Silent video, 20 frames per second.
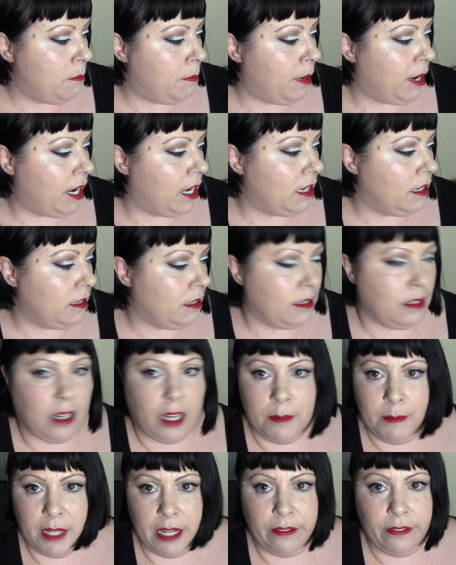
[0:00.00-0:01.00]
But
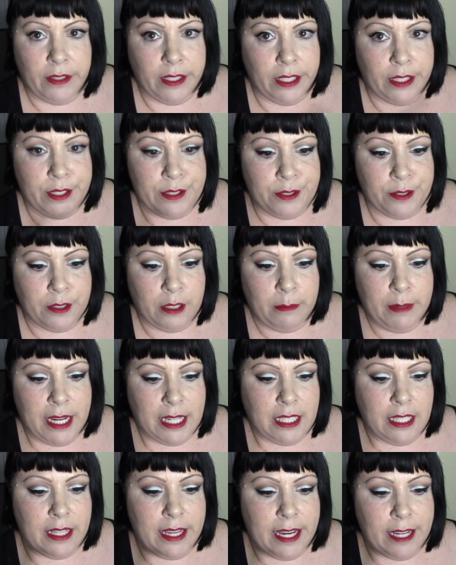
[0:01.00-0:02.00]
I'm definitely going to circle
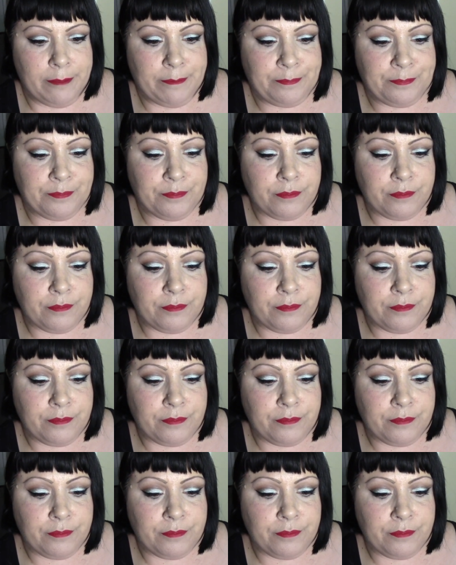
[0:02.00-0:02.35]
back to that.